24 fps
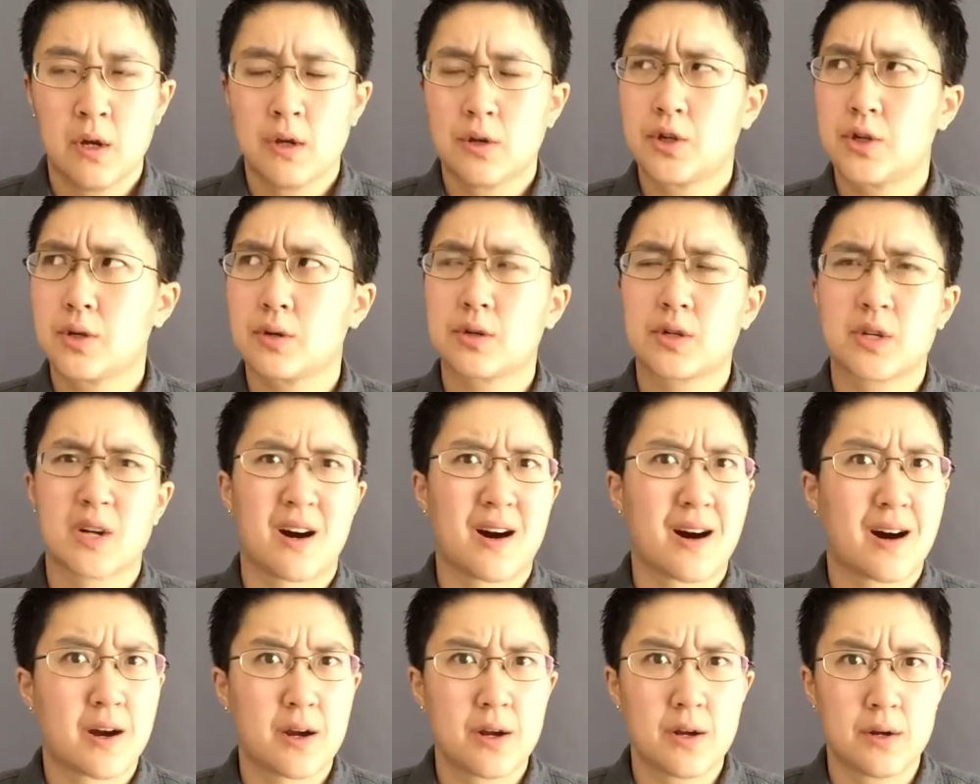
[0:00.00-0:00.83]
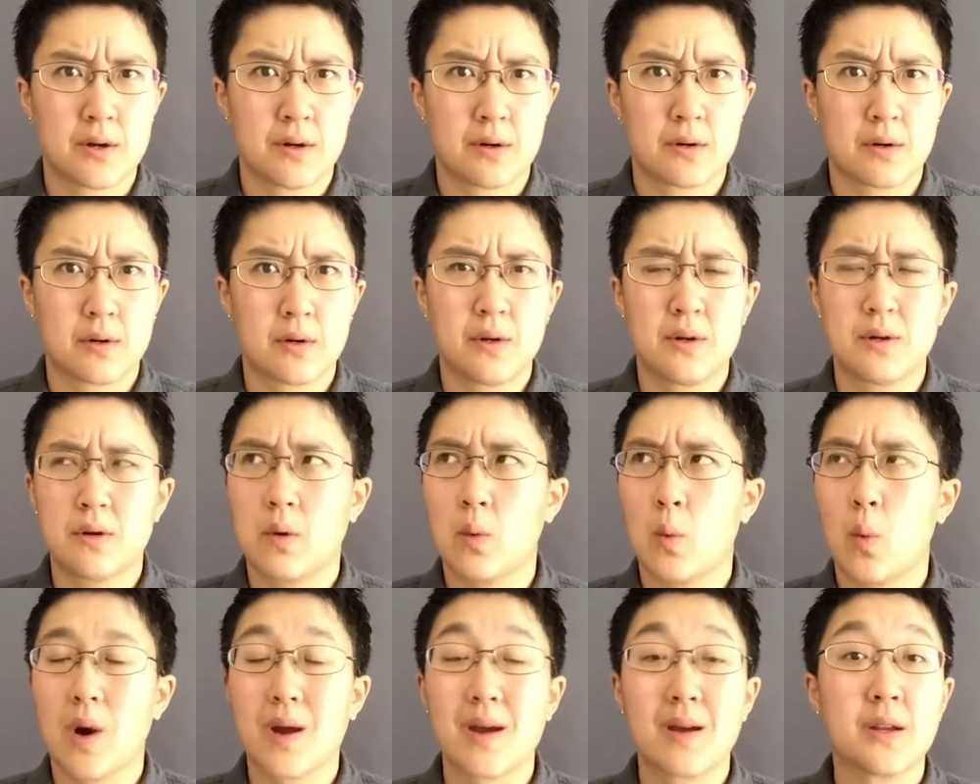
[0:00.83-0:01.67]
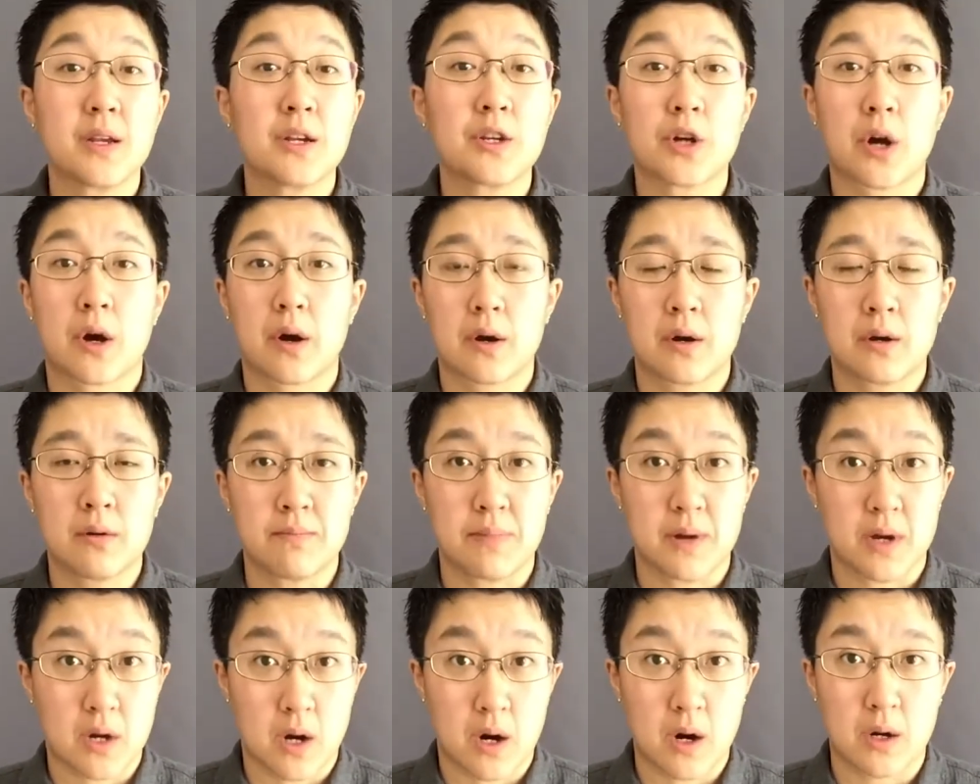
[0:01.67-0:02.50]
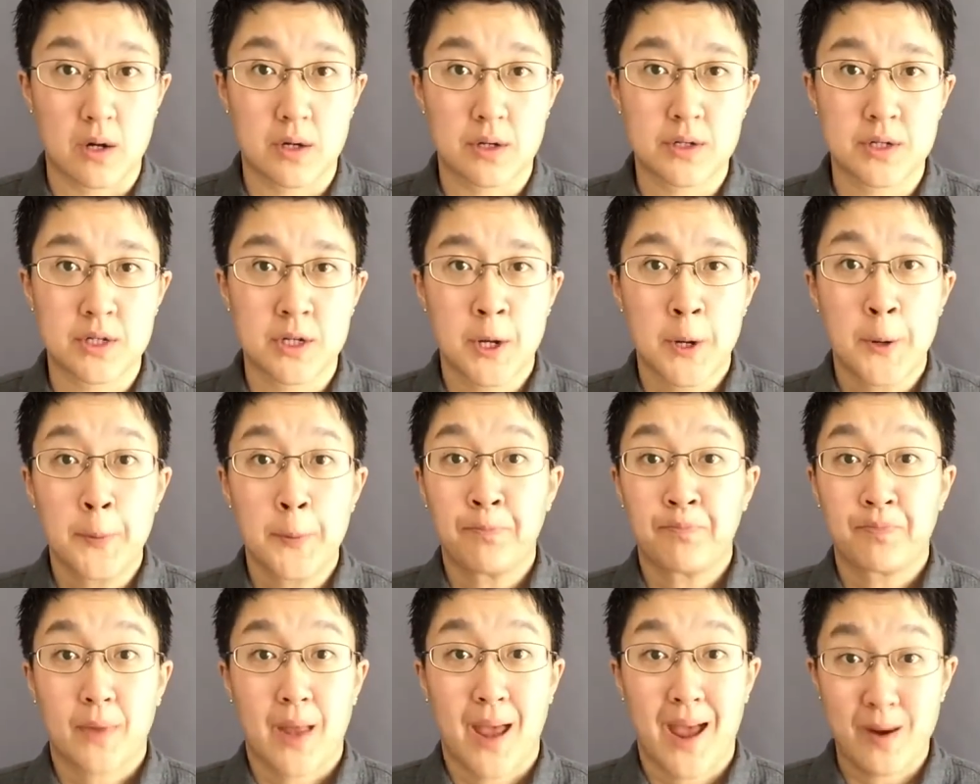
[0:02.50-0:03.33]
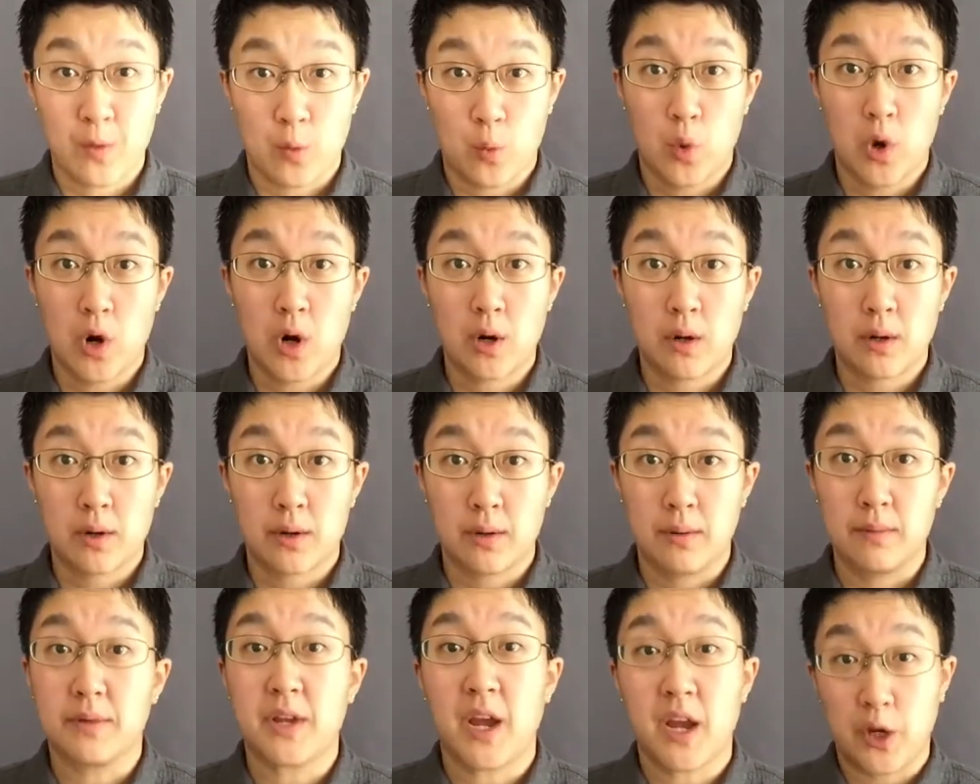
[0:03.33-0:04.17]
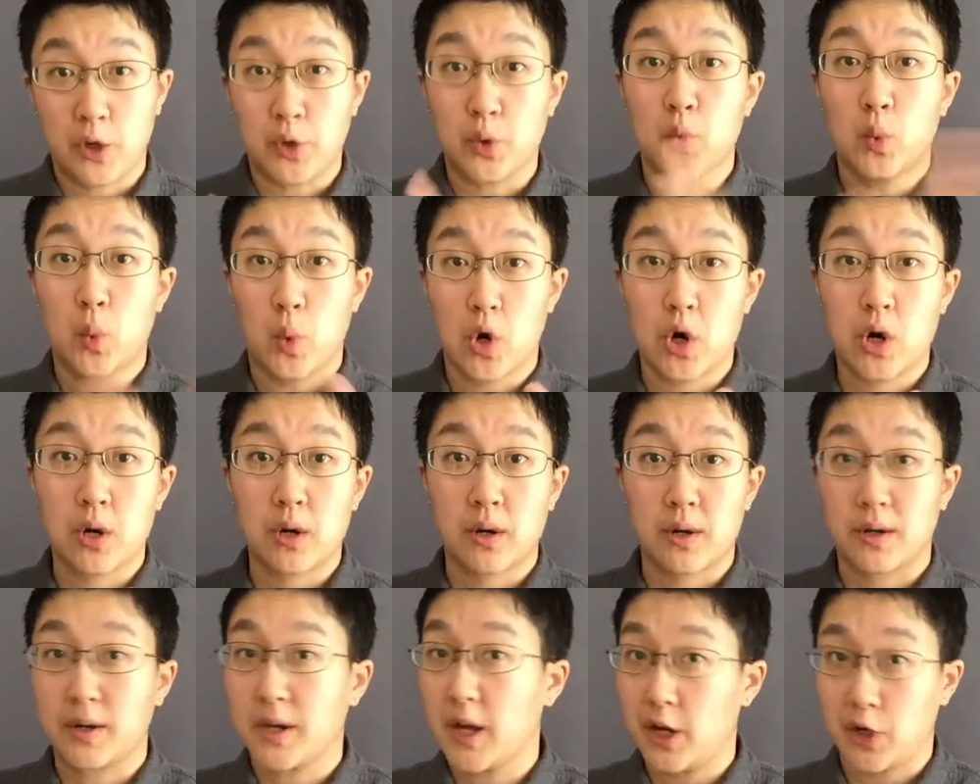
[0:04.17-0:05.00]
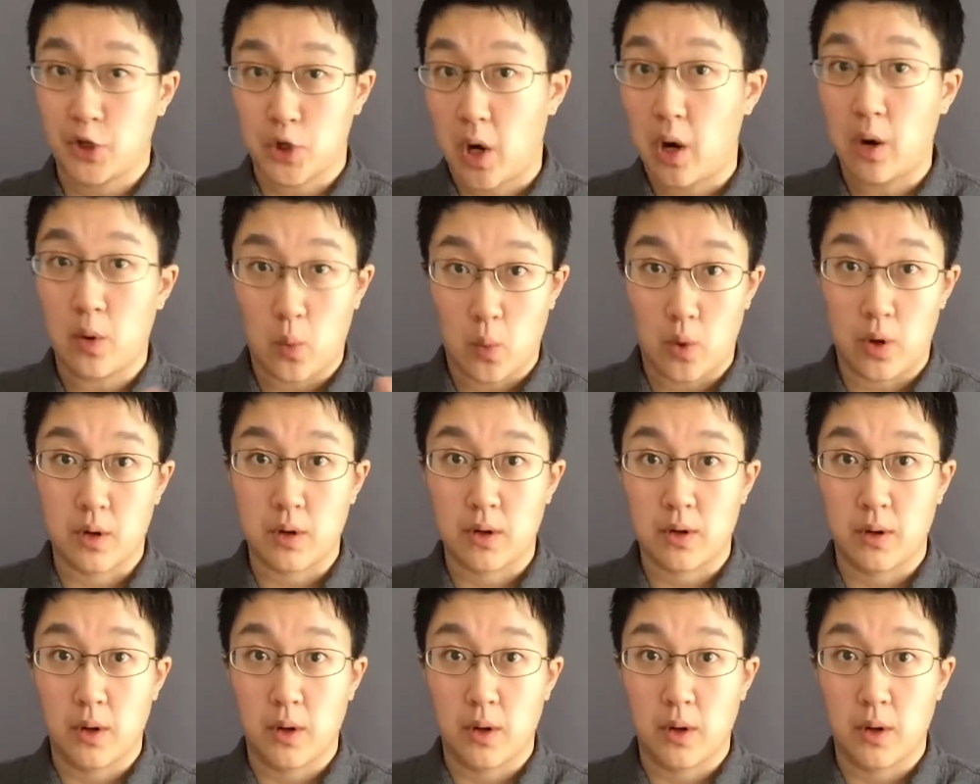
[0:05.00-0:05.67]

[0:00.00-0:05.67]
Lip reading: They're tired. Why are they tired? Because at work, they do work, they talk work.